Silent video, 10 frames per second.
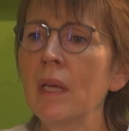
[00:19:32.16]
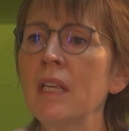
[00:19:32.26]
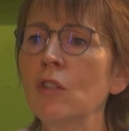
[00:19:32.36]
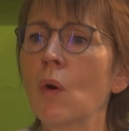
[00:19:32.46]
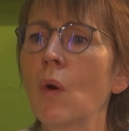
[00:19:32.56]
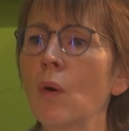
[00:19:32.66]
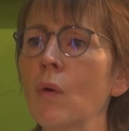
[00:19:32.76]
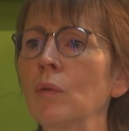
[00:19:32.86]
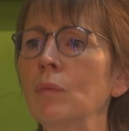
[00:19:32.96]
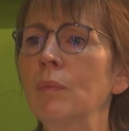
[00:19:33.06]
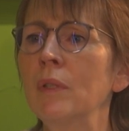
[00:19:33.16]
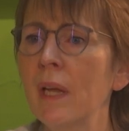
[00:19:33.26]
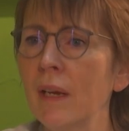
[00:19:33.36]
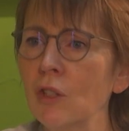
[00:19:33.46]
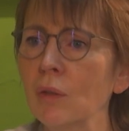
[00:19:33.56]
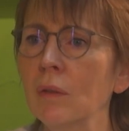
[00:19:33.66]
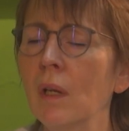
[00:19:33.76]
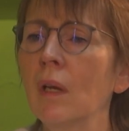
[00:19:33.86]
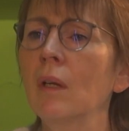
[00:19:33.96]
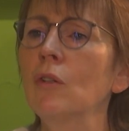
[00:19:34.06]
his or her own potential
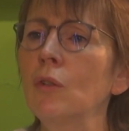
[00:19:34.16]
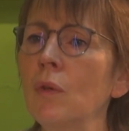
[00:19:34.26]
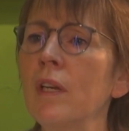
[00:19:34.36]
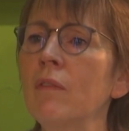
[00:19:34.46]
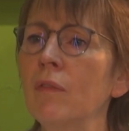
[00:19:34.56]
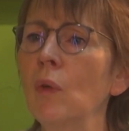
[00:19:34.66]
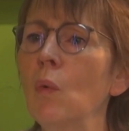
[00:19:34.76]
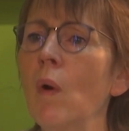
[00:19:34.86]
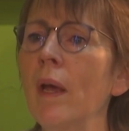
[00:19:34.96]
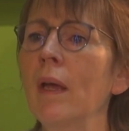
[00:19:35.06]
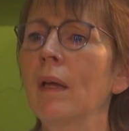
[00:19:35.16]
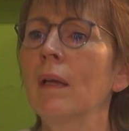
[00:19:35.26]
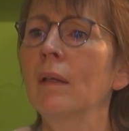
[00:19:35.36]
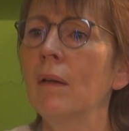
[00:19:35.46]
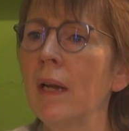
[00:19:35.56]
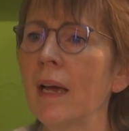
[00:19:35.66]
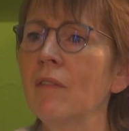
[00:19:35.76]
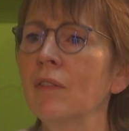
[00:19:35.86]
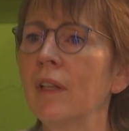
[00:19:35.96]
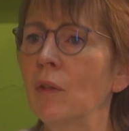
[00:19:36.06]
to live the
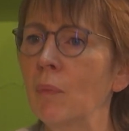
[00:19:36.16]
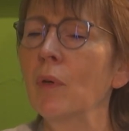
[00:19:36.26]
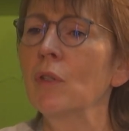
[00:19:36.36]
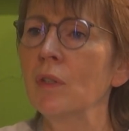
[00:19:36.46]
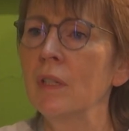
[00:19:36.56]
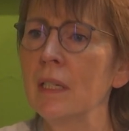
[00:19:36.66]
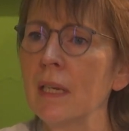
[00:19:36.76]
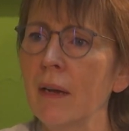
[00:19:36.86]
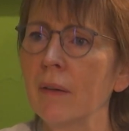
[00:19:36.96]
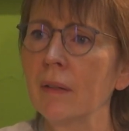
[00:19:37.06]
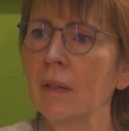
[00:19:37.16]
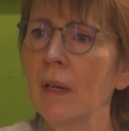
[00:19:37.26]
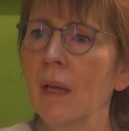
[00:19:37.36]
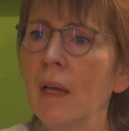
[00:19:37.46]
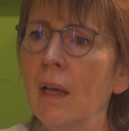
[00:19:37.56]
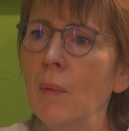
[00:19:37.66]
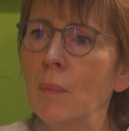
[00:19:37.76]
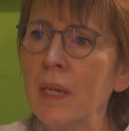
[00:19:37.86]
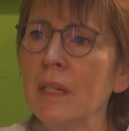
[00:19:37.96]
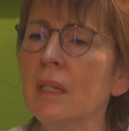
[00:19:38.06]
life that the person desires.
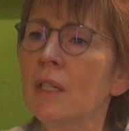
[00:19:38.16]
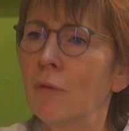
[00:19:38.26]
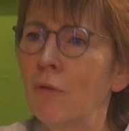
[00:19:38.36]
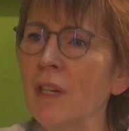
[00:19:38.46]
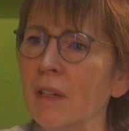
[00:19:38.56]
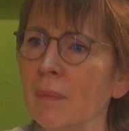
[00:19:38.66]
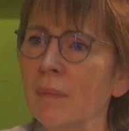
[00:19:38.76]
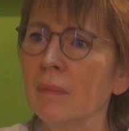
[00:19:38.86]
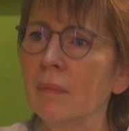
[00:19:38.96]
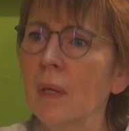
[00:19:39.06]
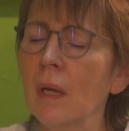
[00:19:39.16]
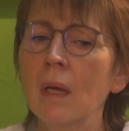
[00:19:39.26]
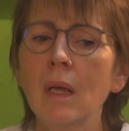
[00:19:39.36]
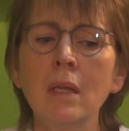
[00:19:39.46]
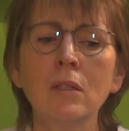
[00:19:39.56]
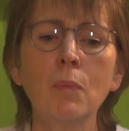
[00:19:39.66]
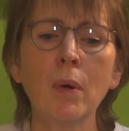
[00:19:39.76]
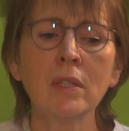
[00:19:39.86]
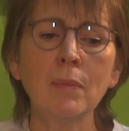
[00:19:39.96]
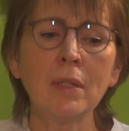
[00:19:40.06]
Peace is freedom, is the
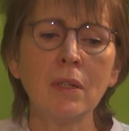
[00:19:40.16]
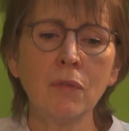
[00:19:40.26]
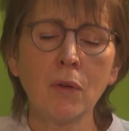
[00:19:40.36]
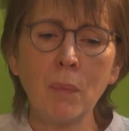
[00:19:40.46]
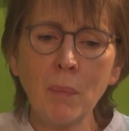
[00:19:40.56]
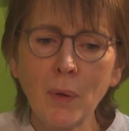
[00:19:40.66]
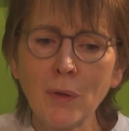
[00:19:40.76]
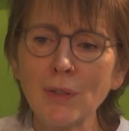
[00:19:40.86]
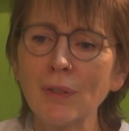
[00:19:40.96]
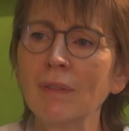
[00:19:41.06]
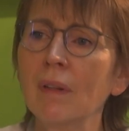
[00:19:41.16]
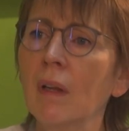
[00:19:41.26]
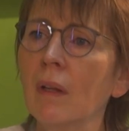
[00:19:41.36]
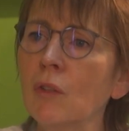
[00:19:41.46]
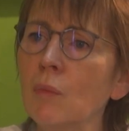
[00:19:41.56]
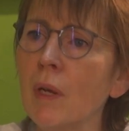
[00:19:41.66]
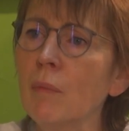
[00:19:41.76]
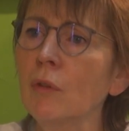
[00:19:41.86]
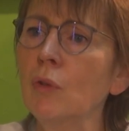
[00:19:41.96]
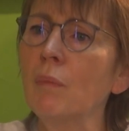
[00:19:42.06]
possibility for a person to be
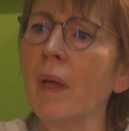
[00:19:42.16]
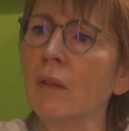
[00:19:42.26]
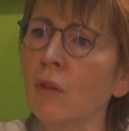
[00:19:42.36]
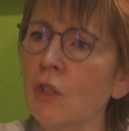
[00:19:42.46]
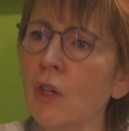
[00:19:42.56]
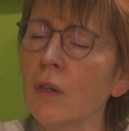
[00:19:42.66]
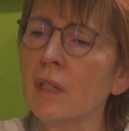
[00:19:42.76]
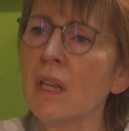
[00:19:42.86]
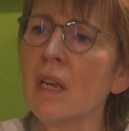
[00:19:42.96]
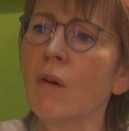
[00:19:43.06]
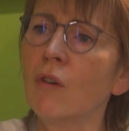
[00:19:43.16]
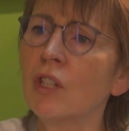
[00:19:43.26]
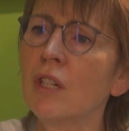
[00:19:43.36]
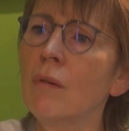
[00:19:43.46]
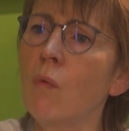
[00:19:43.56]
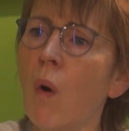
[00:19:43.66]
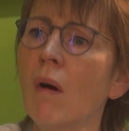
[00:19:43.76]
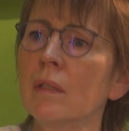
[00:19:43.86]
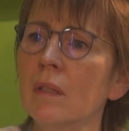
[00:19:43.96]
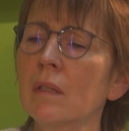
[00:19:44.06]
able to make the choice he or she
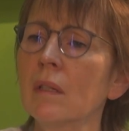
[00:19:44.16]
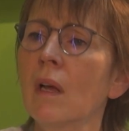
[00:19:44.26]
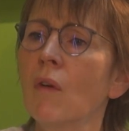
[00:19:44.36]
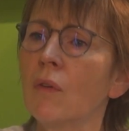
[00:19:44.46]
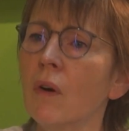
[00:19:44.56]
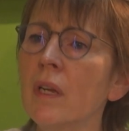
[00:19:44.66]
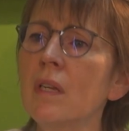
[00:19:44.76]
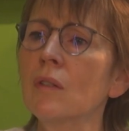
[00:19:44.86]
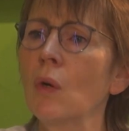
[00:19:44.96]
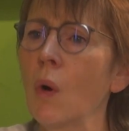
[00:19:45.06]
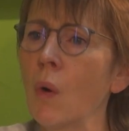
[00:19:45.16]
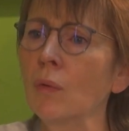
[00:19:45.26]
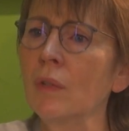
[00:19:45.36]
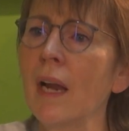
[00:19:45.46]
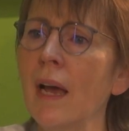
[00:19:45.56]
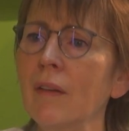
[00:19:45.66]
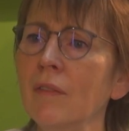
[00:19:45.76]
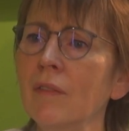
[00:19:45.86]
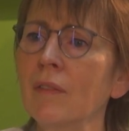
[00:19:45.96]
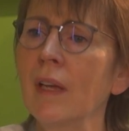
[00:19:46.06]
wants for his or her own
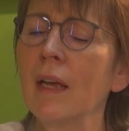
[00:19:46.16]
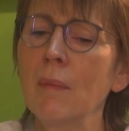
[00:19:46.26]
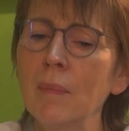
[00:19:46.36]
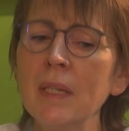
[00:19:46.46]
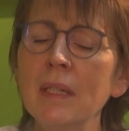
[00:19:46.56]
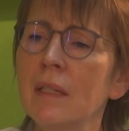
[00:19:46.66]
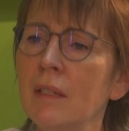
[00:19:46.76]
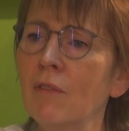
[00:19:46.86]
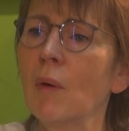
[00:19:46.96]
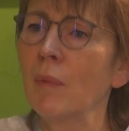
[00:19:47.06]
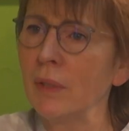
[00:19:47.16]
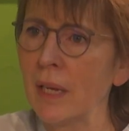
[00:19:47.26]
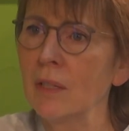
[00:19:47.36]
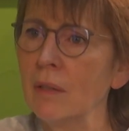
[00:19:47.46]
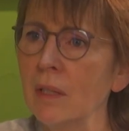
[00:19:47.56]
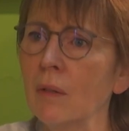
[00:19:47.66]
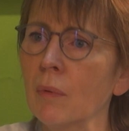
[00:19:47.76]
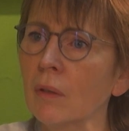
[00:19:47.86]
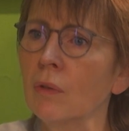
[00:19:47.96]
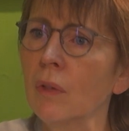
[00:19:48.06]
life. Peace and development, as you said,
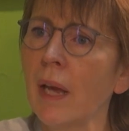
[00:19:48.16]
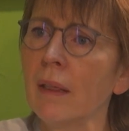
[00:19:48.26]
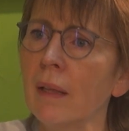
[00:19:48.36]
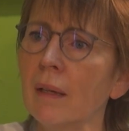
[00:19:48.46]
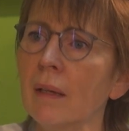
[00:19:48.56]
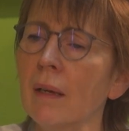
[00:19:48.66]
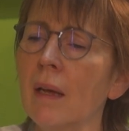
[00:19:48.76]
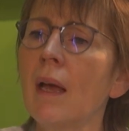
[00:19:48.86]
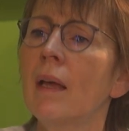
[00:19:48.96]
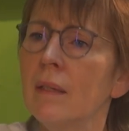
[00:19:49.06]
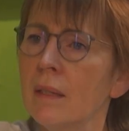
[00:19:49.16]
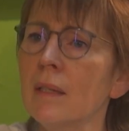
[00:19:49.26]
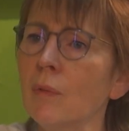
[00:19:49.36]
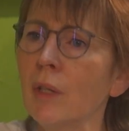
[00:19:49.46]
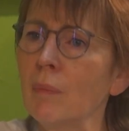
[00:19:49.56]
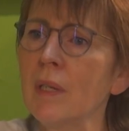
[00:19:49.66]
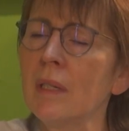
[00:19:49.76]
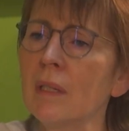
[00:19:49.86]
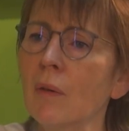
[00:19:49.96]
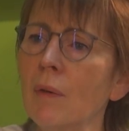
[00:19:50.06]
work together. And this is what
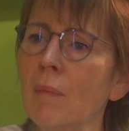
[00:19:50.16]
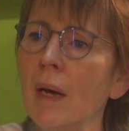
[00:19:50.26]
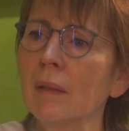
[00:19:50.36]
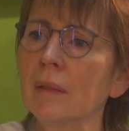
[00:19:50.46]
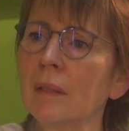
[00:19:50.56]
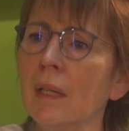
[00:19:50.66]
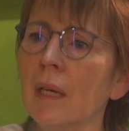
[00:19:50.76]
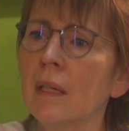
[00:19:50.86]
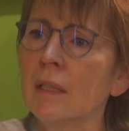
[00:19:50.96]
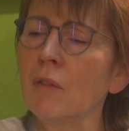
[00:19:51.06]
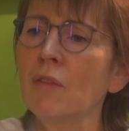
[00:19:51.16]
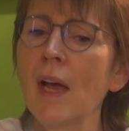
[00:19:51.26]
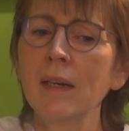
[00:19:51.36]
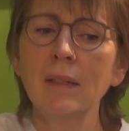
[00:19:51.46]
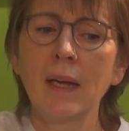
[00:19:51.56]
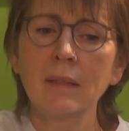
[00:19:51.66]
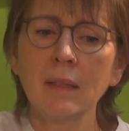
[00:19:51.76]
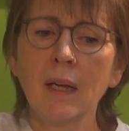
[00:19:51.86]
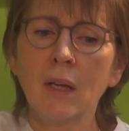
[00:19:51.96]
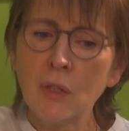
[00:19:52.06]
peace is all about, is the fact that
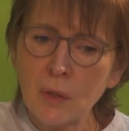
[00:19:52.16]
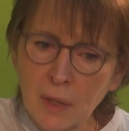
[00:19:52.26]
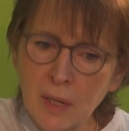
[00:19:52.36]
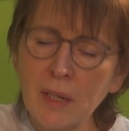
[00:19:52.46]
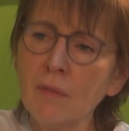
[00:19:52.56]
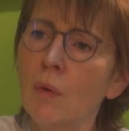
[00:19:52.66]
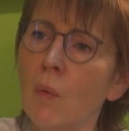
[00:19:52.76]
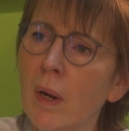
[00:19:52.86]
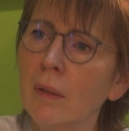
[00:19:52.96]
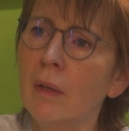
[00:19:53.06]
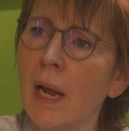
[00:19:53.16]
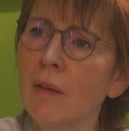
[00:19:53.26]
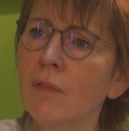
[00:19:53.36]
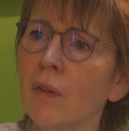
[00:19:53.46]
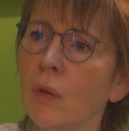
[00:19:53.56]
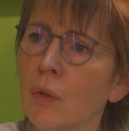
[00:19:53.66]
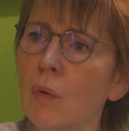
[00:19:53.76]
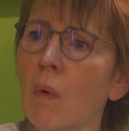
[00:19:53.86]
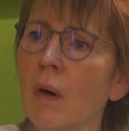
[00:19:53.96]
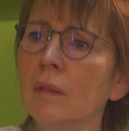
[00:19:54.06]
you can live the life you
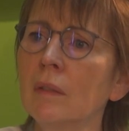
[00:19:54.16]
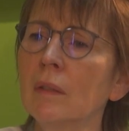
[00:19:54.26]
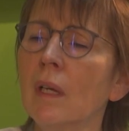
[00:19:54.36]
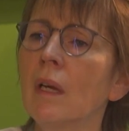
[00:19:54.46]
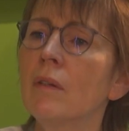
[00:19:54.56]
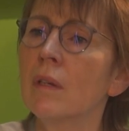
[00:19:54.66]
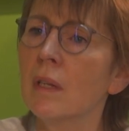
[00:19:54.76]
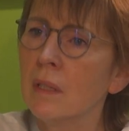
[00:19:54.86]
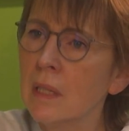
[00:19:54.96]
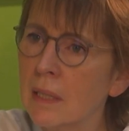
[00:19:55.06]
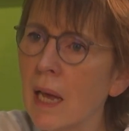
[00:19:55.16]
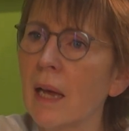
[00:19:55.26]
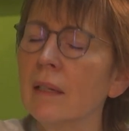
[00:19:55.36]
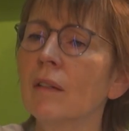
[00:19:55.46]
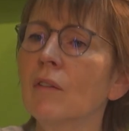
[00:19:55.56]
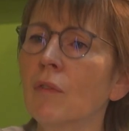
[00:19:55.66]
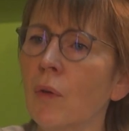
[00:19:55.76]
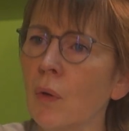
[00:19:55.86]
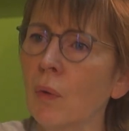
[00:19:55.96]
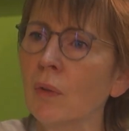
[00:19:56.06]
want, you can decide for
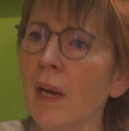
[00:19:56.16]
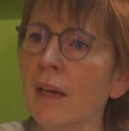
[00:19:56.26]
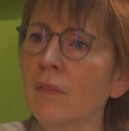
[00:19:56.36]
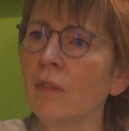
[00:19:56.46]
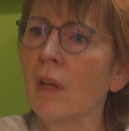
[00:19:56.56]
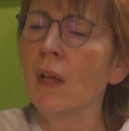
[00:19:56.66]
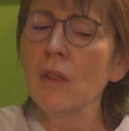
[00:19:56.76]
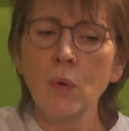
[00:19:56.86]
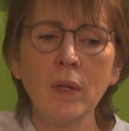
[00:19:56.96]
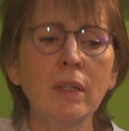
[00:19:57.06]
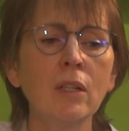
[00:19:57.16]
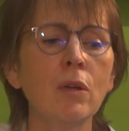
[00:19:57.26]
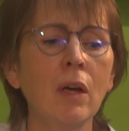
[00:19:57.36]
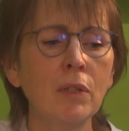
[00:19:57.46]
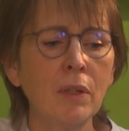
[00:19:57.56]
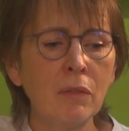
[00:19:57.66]
your own life, knowing that you have an